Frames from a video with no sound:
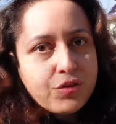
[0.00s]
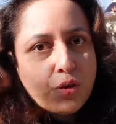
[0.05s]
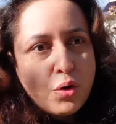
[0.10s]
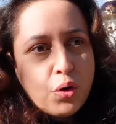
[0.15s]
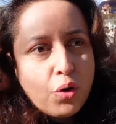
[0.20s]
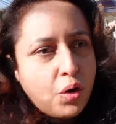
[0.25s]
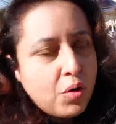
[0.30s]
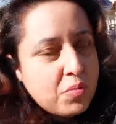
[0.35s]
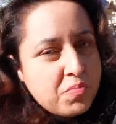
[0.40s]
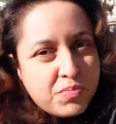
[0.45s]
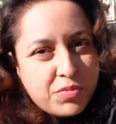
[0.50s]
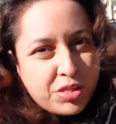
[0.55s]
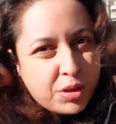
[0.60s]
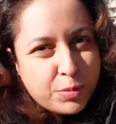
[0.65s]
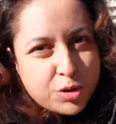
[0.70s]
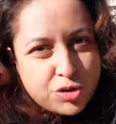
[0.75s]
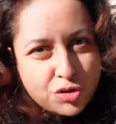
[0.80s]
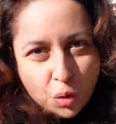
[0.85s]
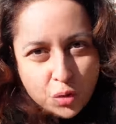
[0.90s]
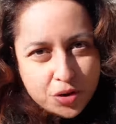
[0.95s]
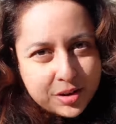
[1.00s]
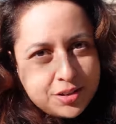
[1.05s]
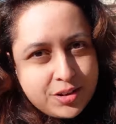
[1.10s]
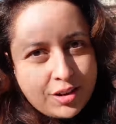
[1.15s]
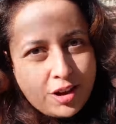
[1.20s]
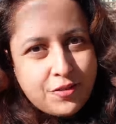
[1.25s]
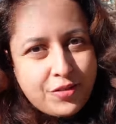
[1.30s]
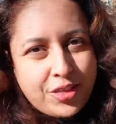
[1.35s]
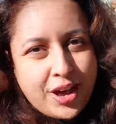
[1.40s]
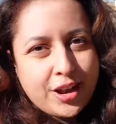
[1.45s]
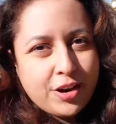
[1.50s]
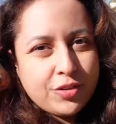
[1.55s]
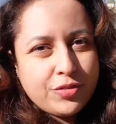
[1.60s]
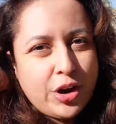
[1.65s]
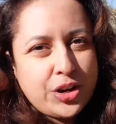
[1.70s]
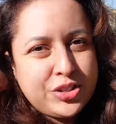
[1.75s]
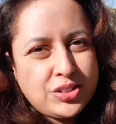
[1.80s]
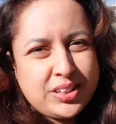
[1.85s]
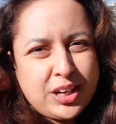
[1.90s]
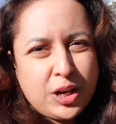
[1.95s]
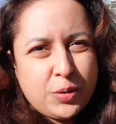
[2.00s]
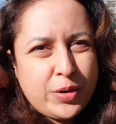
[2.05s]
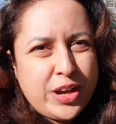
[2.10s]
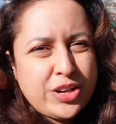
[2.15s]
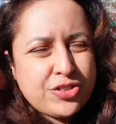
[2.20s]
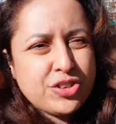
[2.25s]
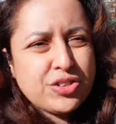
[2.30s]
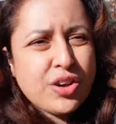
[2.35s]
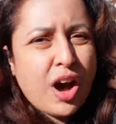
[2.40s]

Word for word: for the majority of the anniversary celebration.